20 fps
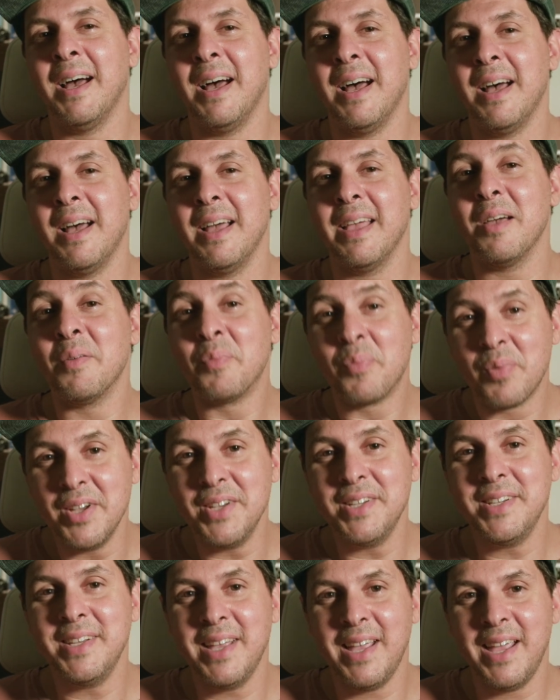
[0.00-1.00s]
I
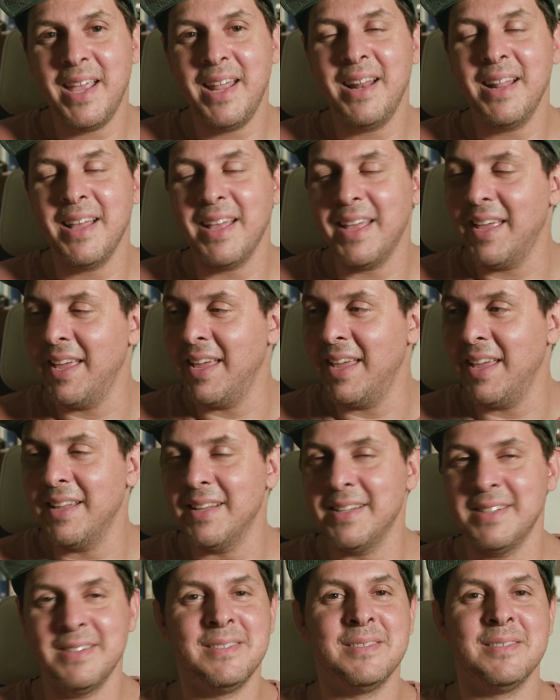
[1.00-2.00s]
appreciate
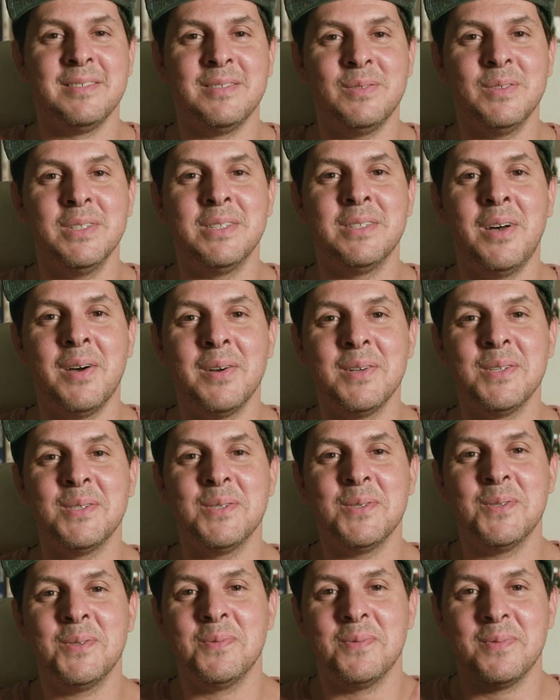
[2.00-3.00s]
and we talk
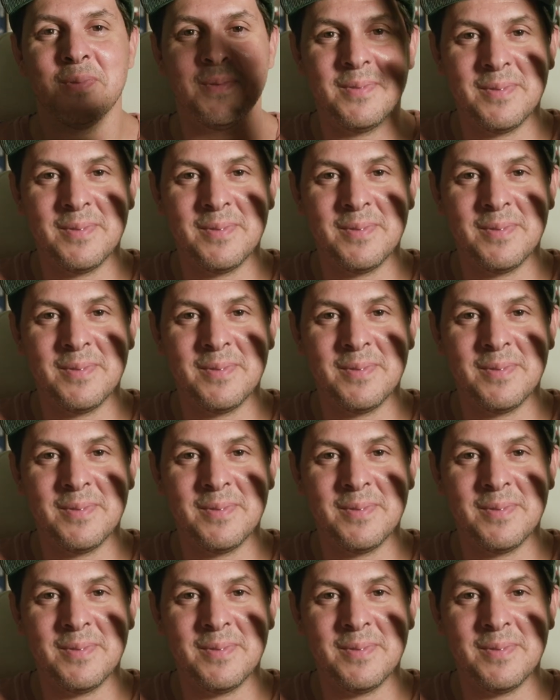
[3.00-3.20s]
soon.